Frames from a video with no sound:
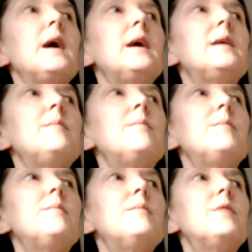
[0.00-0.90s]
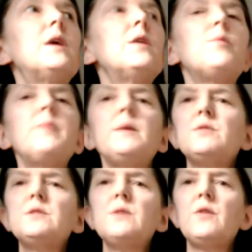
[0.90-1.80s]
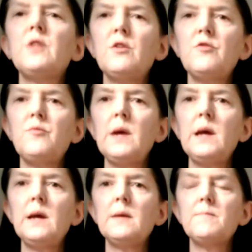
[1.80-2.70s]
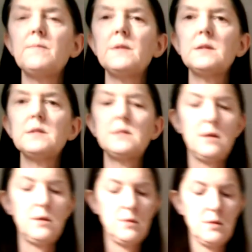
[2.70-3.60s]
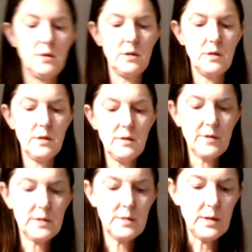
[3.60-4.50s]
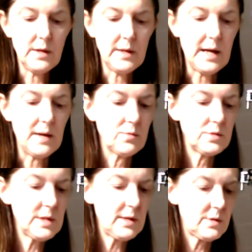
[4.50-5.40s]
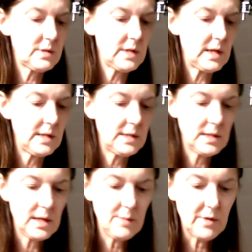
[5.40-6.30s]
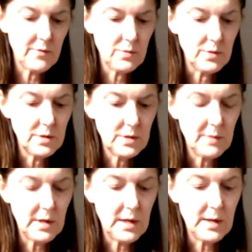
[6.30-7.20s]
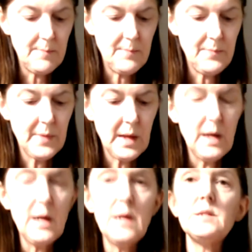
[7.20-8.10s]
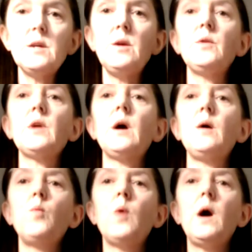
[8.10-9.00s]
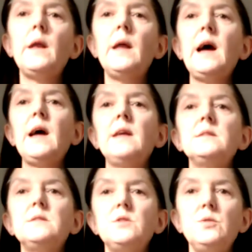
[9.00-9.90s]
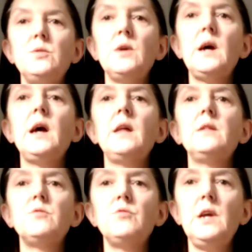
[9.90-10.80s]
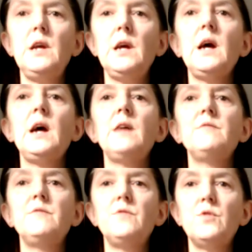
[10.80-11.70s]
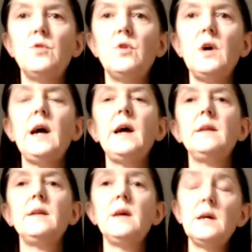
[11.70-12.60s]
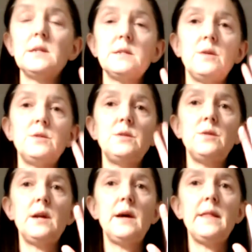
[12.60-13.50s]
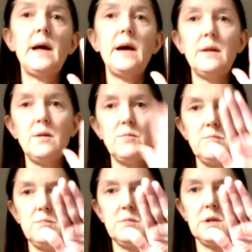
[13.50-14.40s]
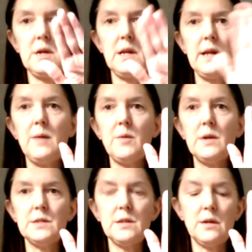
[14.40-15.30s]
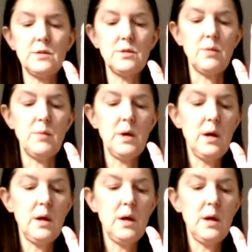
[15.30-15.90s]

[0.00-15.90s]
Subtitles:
A lot of people do it on the offbeat, so if I do it like that, it will sound exactly the same afterwards. But so you would go 1 and 2 and 3 and 4, and so I'll do it like that, and I'll go like that when I start and stop.